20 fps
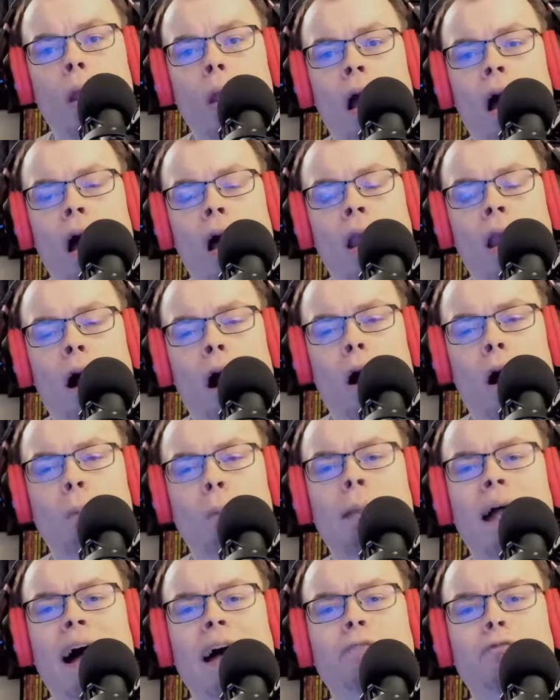on all
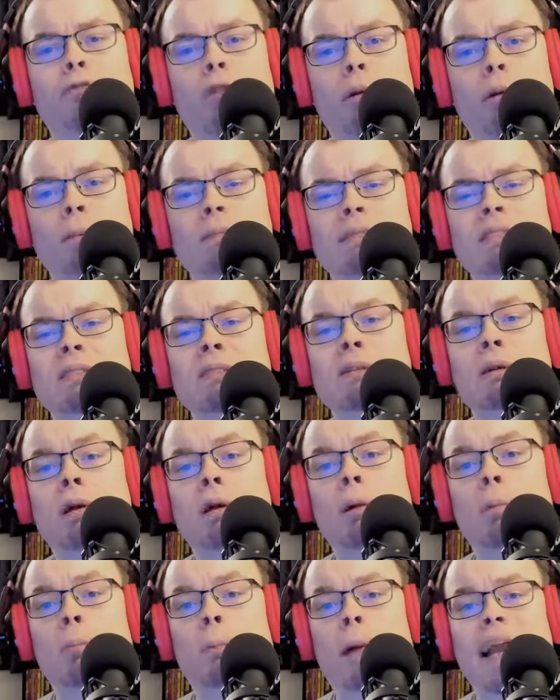platforms,
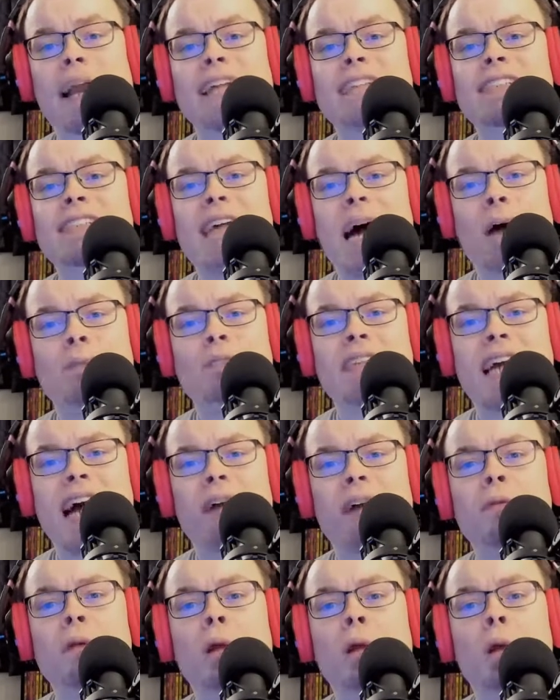minus
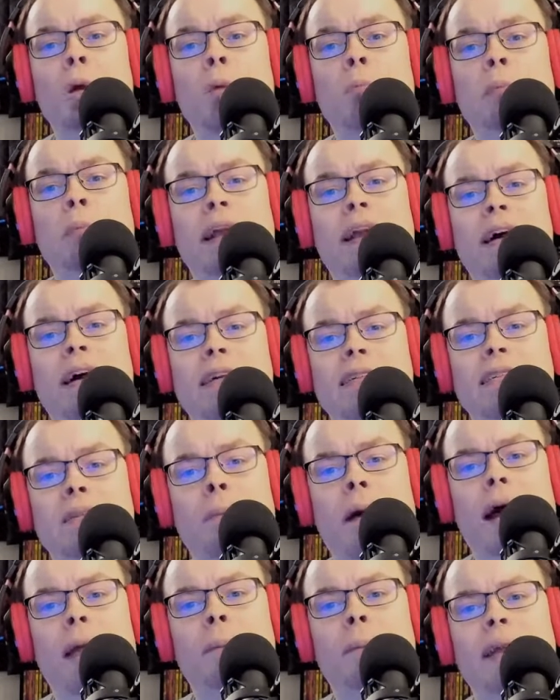Snapchat, because in
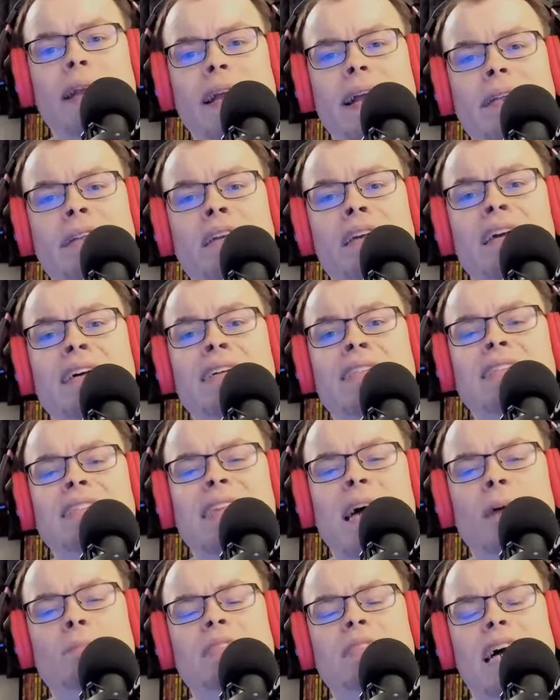my opinion,
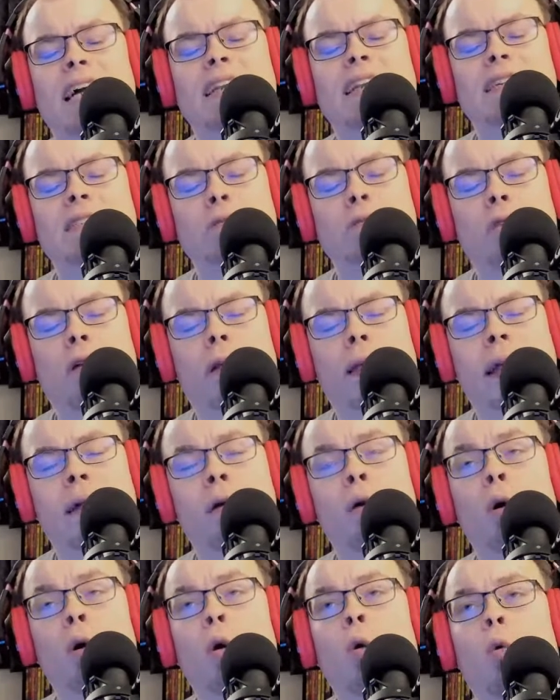Snapchat doesn't really
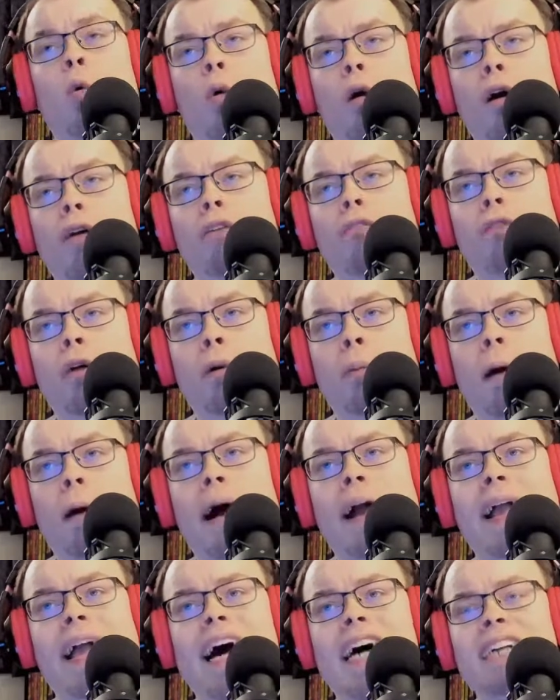work for a
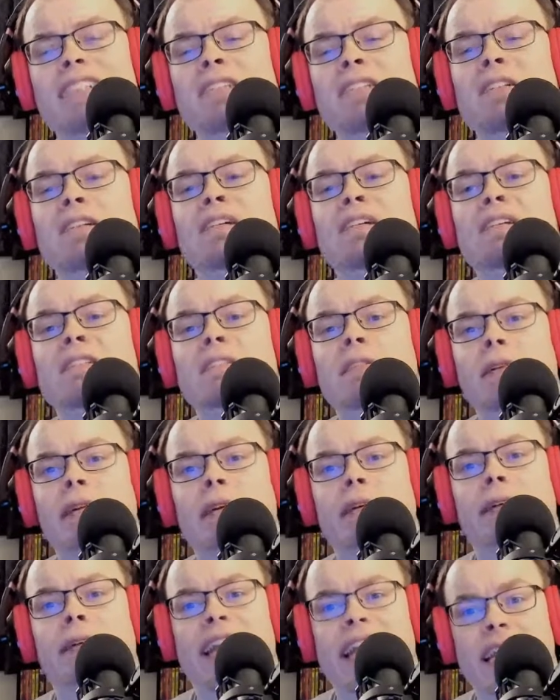podcast. So you
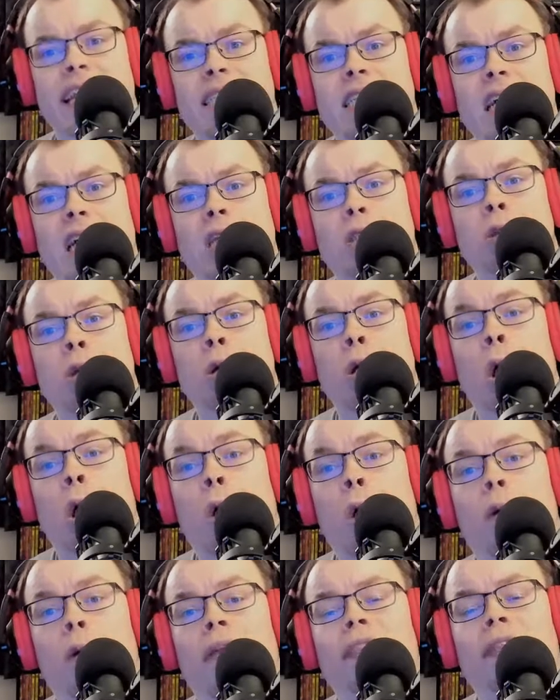can get in touch
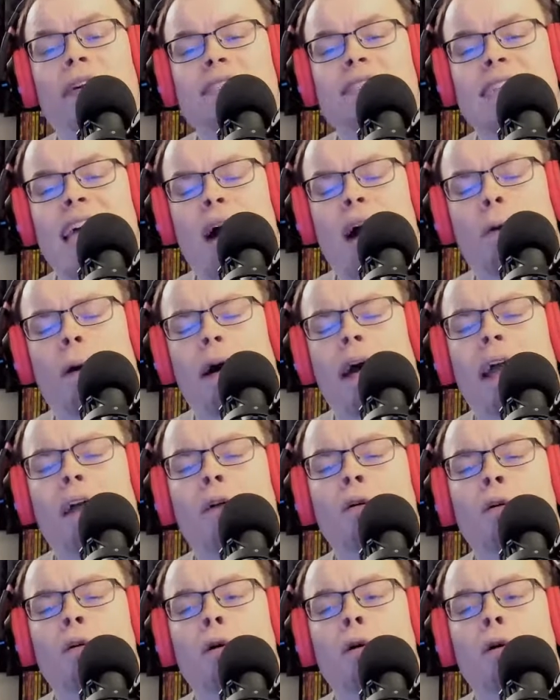with us that way,